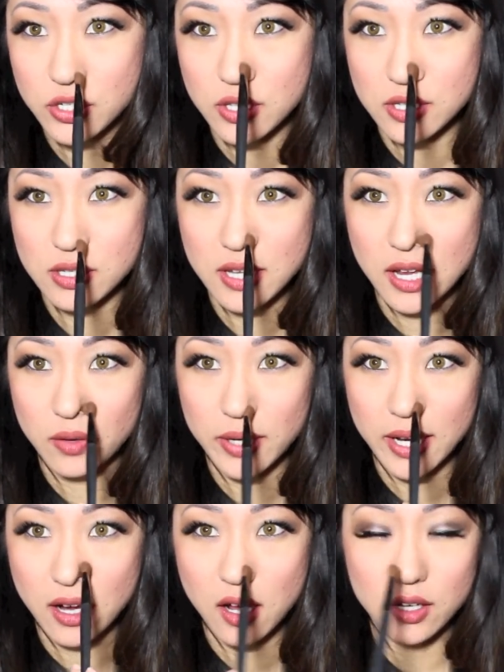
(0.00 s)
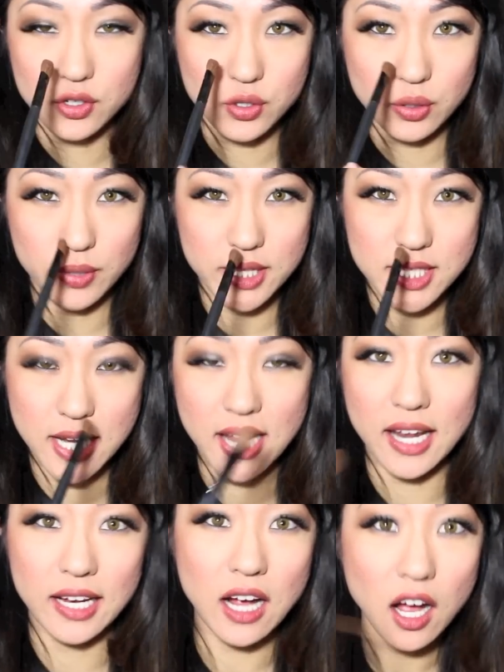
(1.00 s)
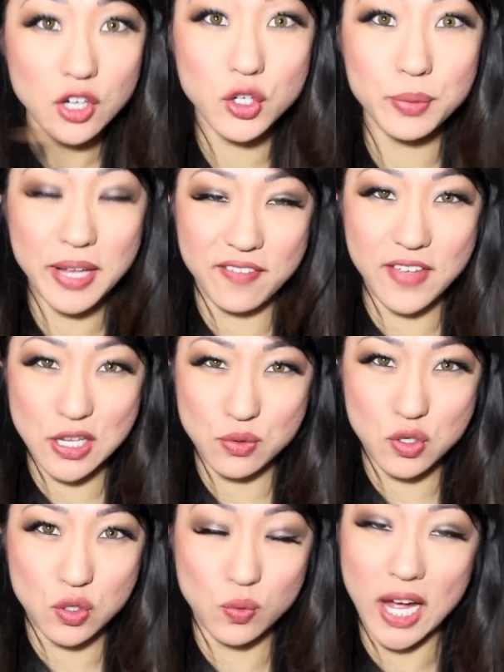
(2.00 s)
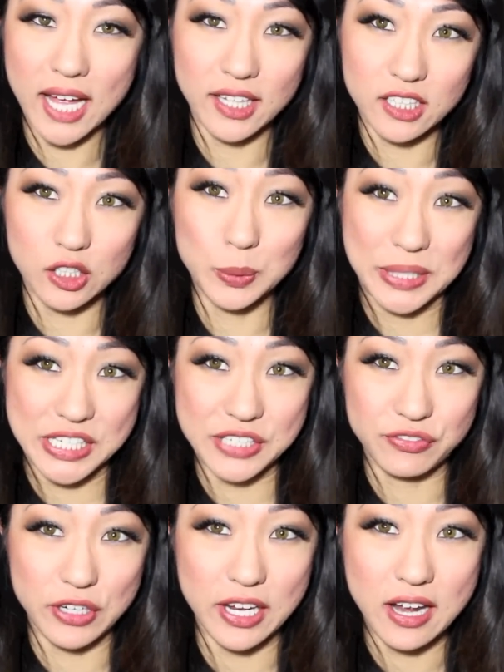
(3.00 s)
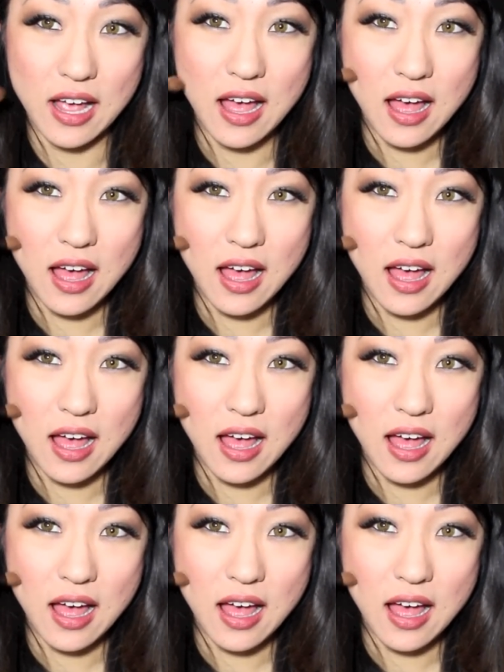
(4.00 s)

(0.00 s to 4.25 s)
So this is kind of what I contoured with today. And I contoured my face, which is why I look a little bit different.